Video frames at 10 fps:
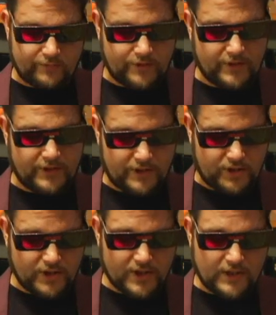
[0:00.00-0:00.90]
really
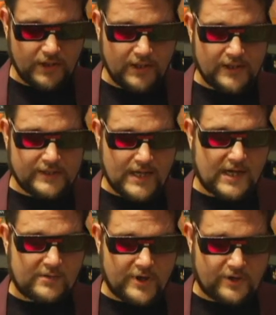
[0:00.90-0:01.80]
good
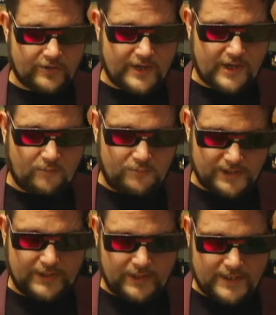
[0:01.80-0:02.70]
documentary called
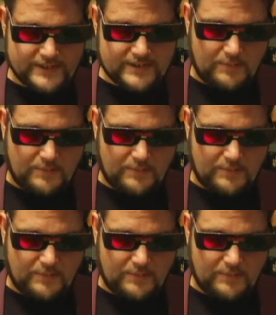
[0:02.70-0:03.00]
Bloodlust,